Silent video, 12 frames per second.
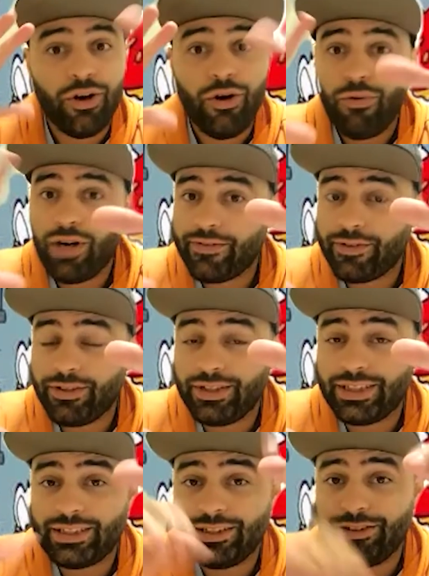whatever
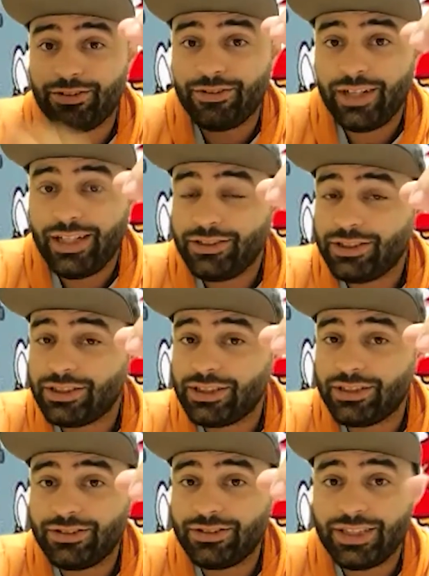it is that you create, and just
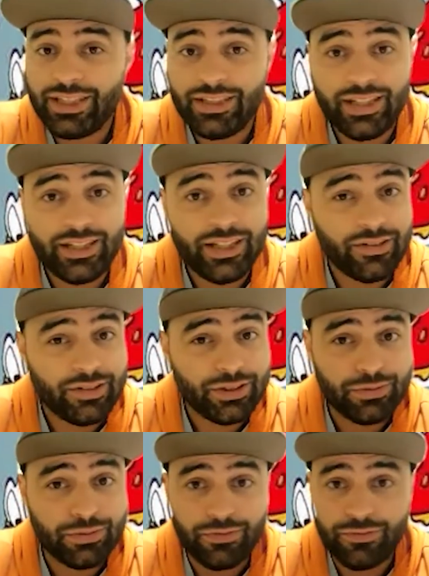understand that there
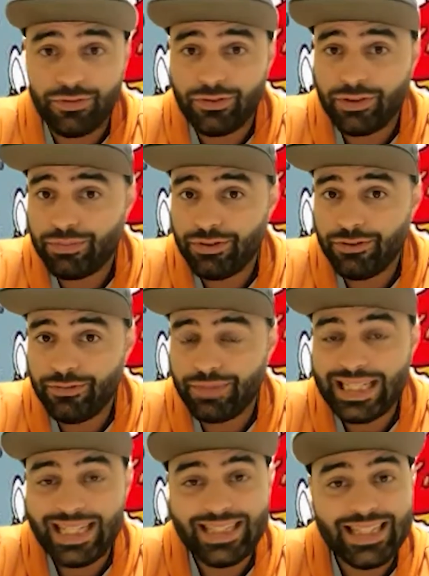is room for
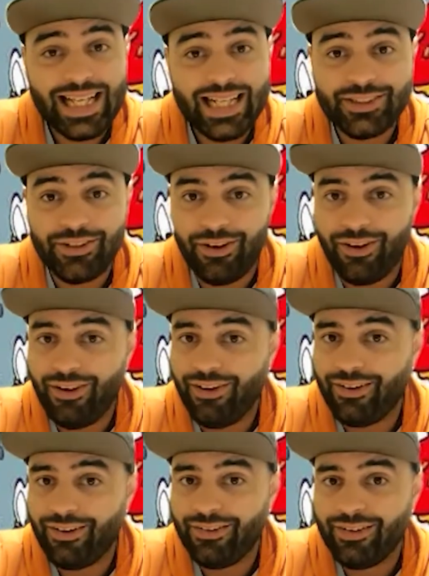improvement, and that's
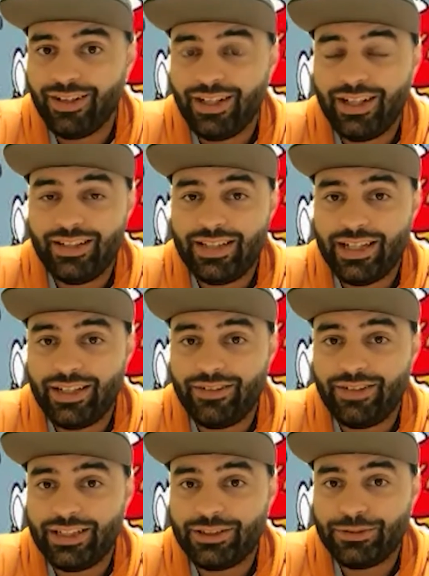all that
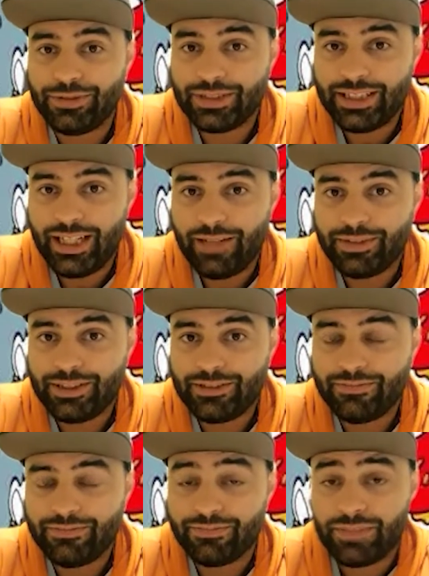you need to
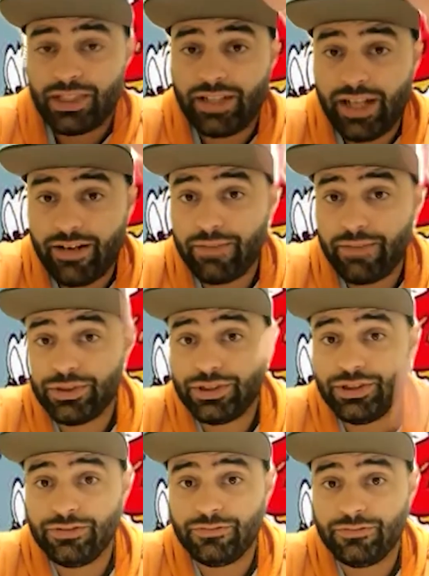accept. Now, number
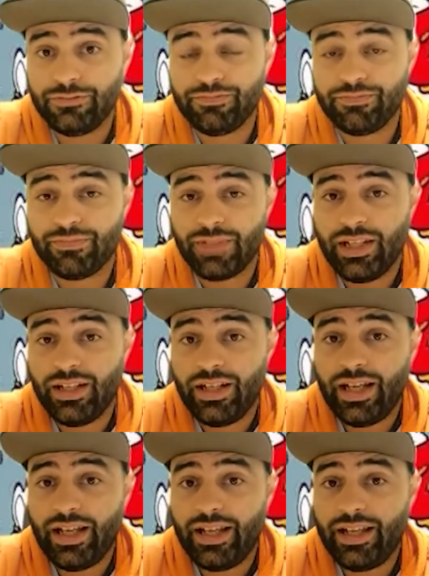2
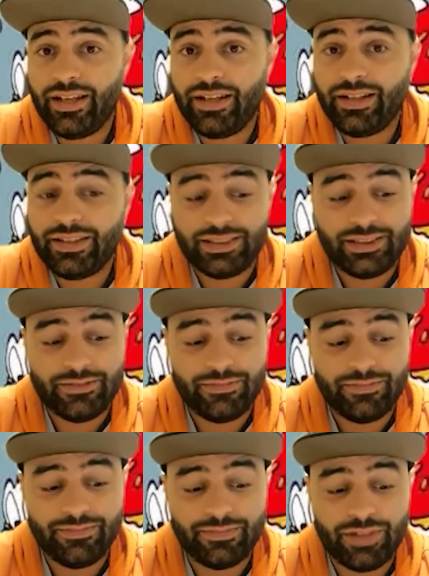is
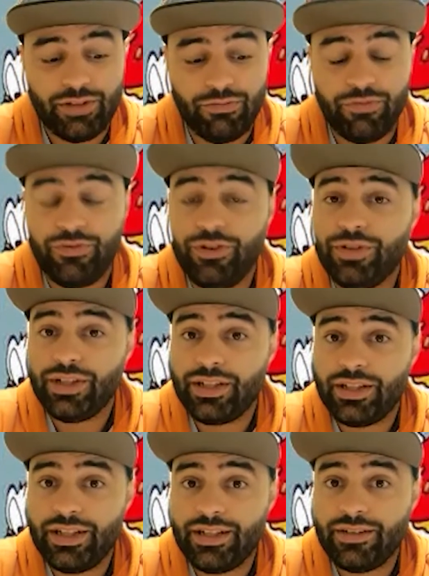review
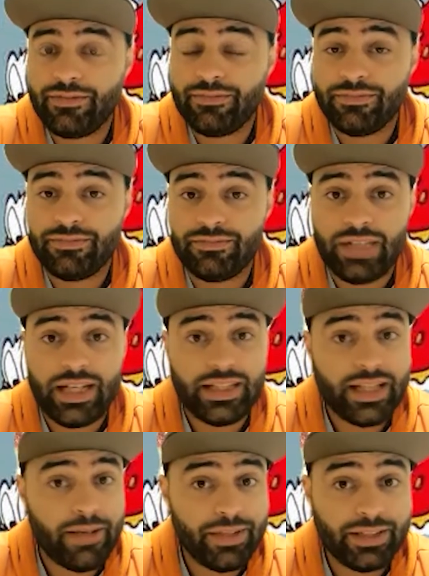thing.
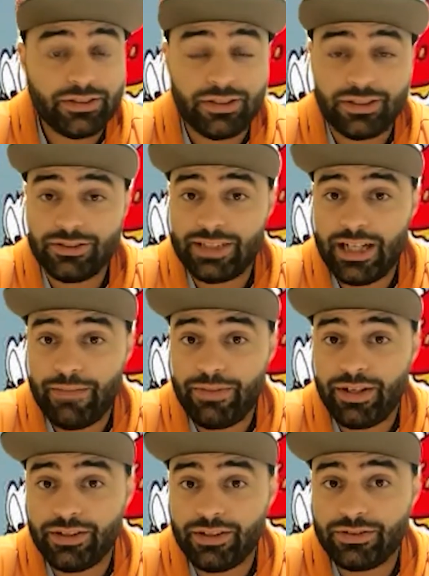And that means also
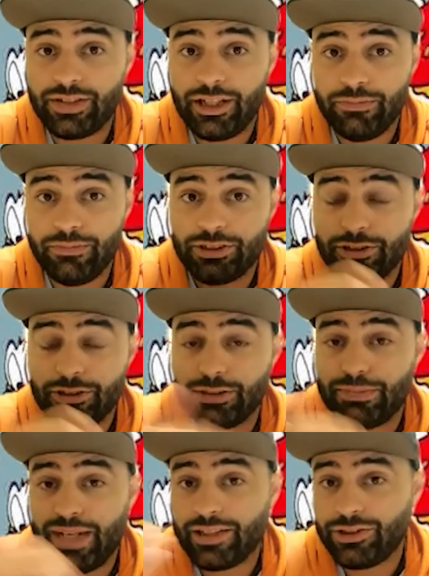tapping others for help. This goes
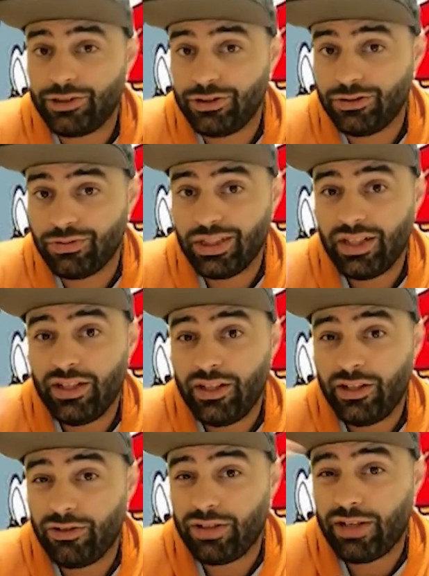back to,
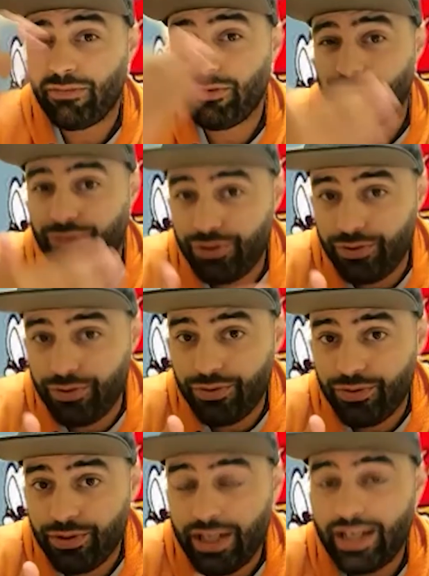that review
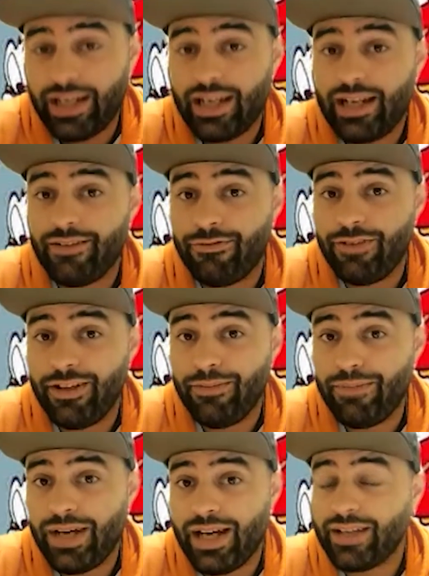and getting
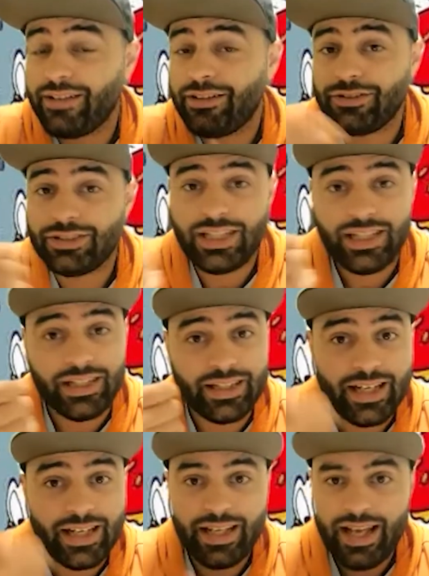feedback and understanding
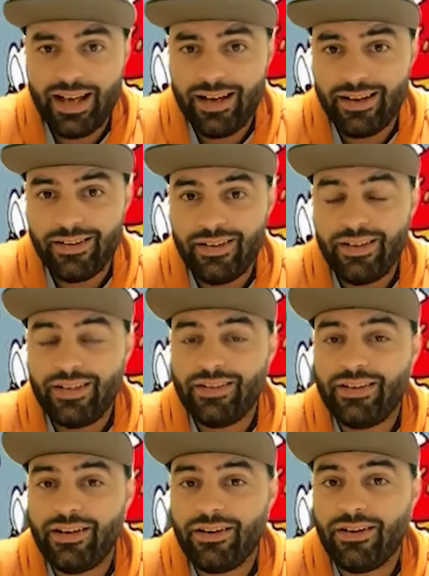that, yeah,
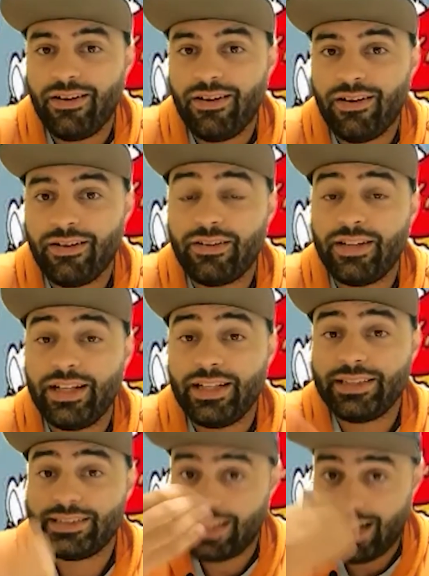there are
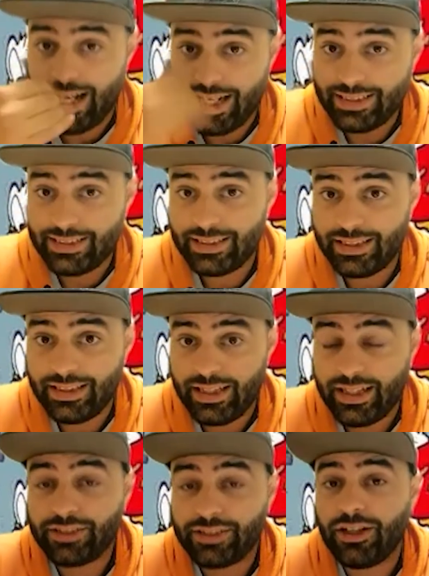things that I see.
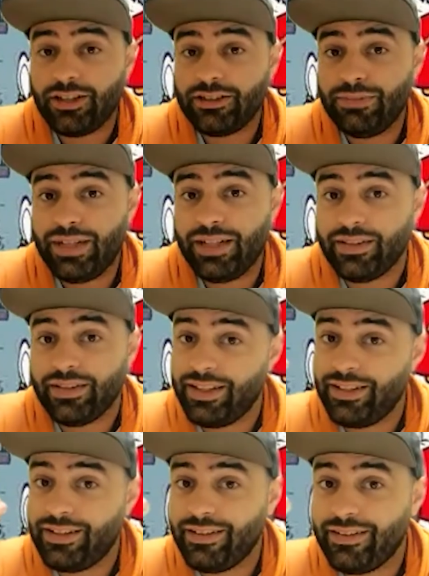And I talked about
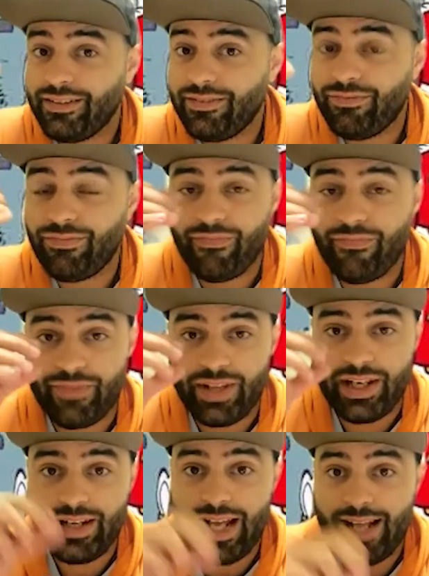the
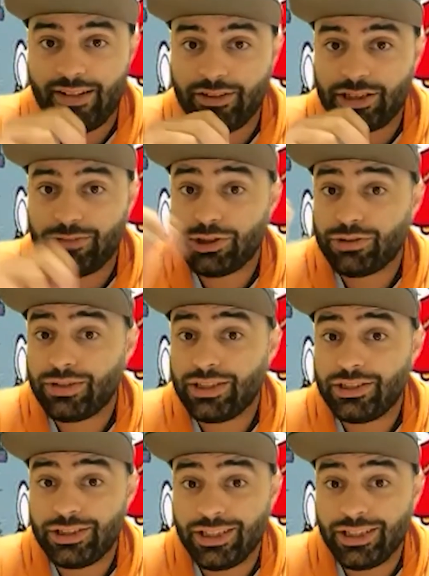analogy with
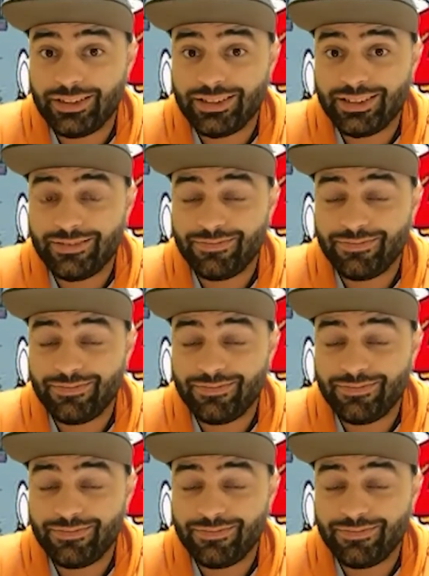Trent Sheldon.